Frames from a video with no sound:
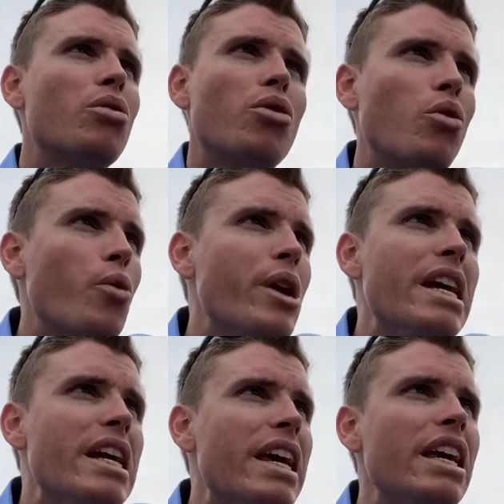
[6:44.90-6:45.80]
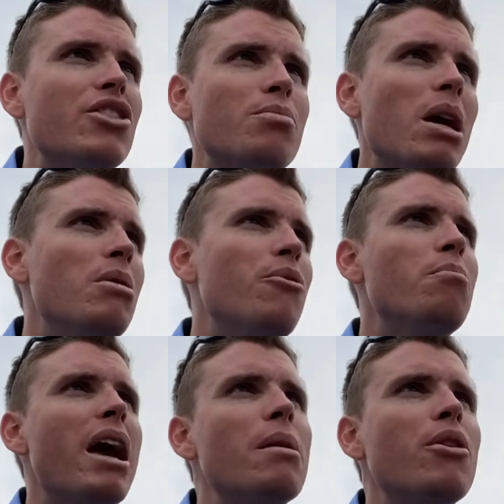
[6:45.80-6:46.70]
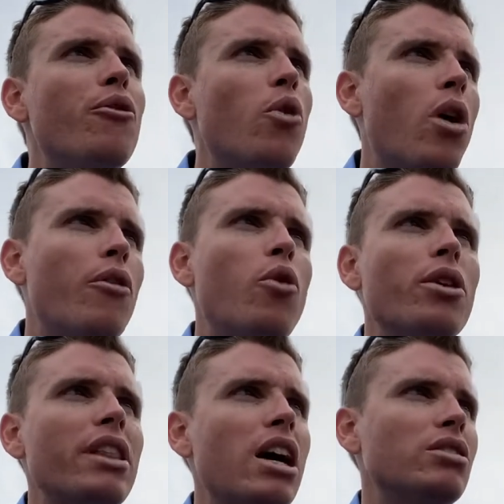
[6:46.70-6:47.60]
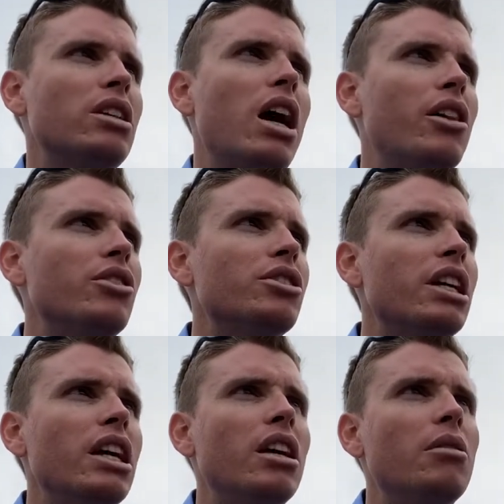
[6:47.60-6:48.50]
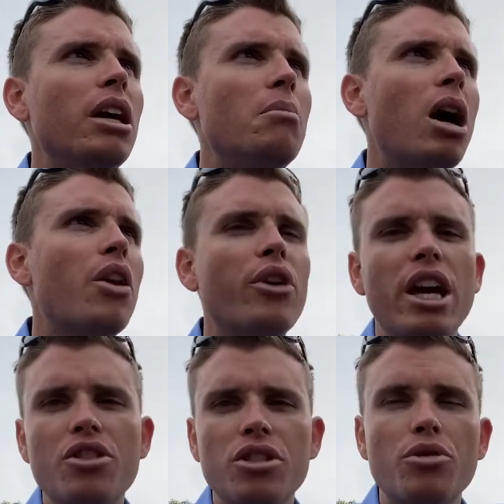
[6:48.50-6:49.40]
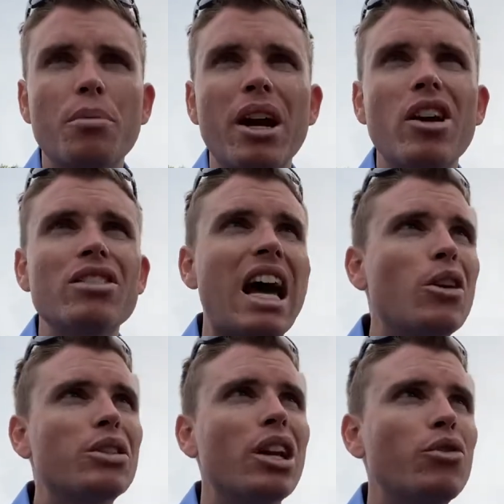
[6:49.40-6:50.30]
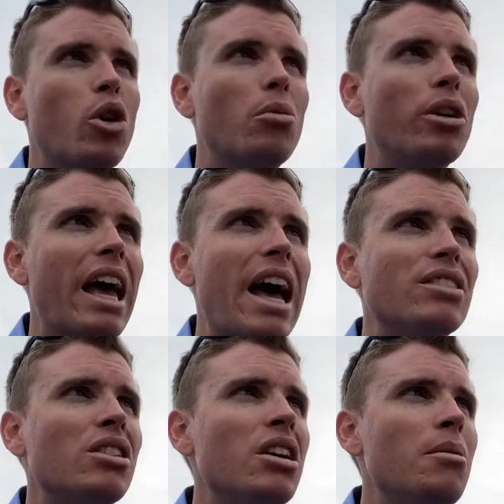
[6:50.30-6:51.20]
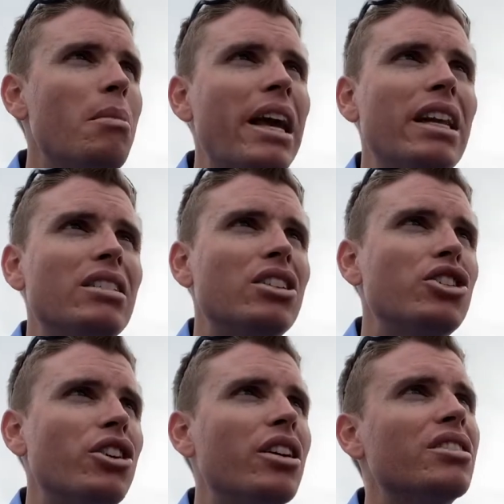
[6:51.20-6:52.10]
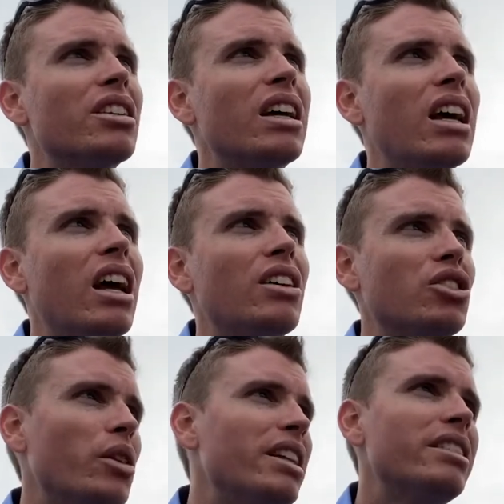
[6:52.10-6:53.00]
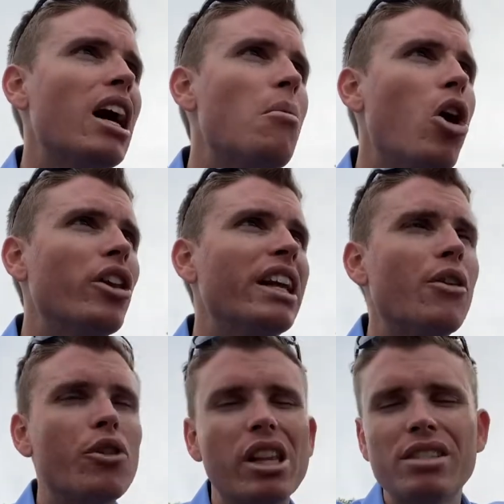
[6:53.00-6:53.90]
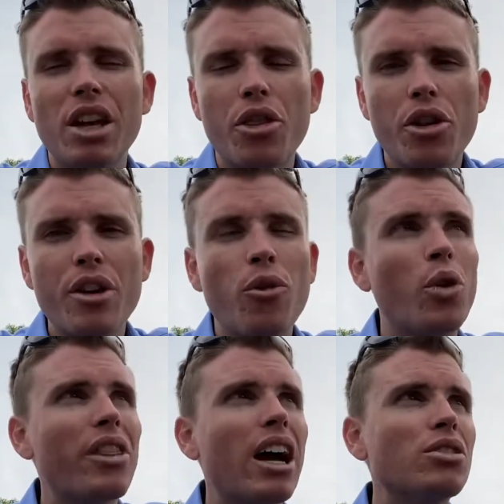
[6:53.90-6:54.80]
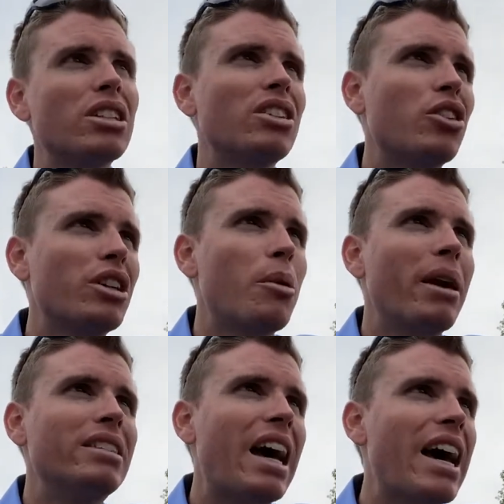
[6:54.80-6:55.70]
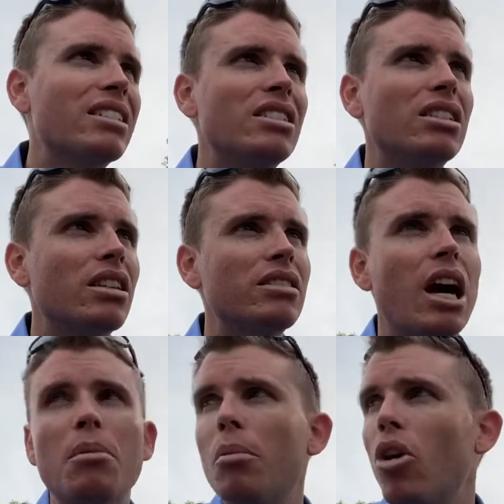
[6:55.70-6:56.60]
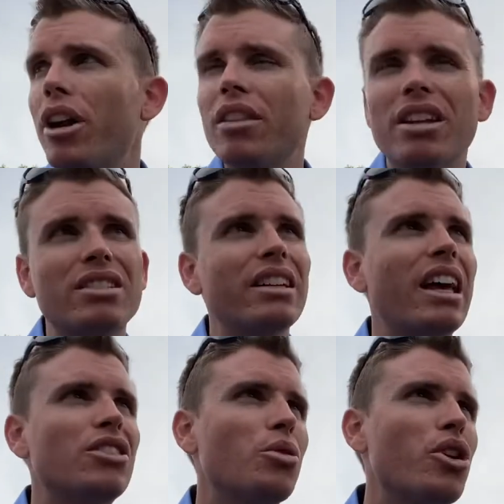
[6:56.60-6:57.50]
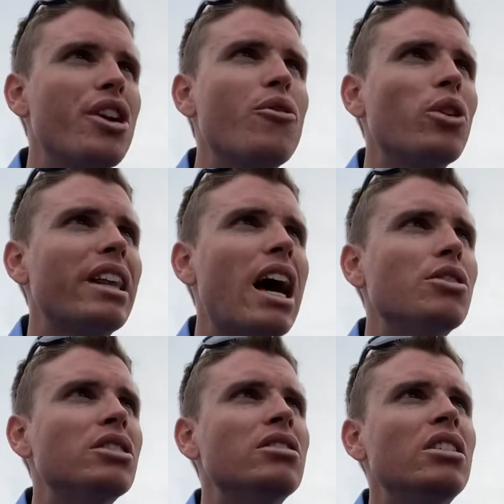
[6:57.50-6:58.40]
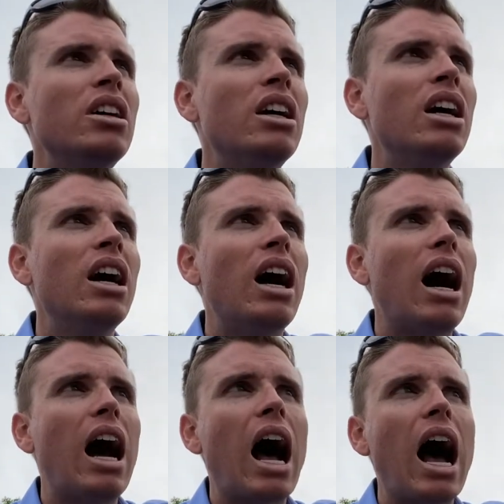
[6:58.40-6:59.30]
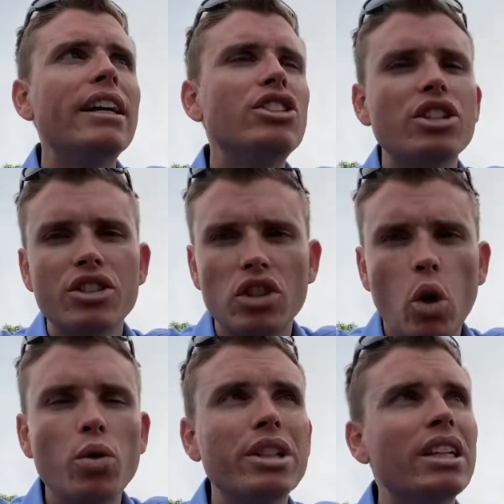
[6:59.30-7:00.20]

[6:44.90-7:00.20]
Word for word: three-ish, maybe maybe four, four thousand dollars in in modifications and repairs outside of normal gas maintenance insurance. So let's say I'm all in it for let's say thirty-four thousand. I also had to pay taxes at the time I bought it, things like that. So thirty-four thousand. I just sold it